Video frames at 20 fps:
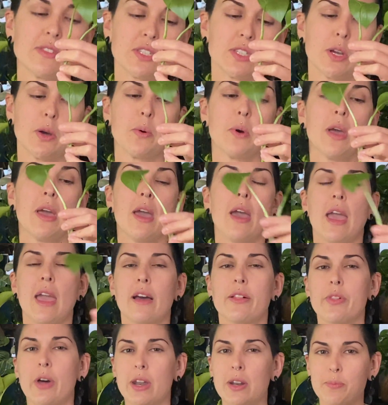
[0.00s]
So
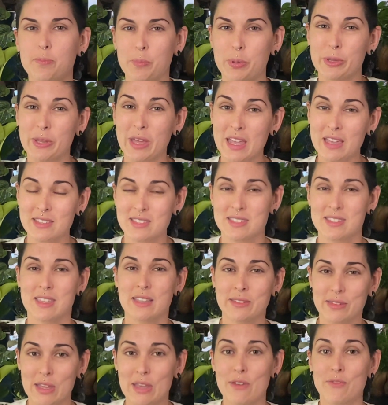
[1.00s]
a lot of plants
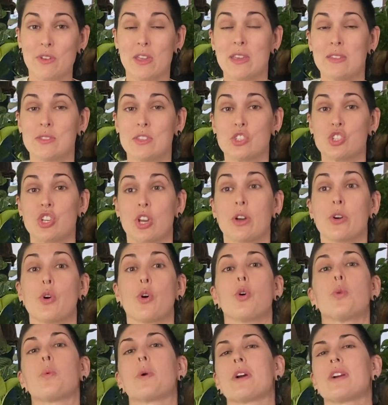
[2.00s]
that live in the
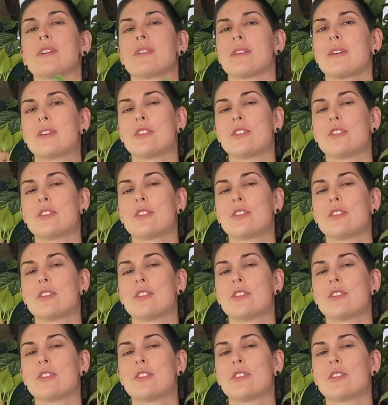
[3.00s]
jungle where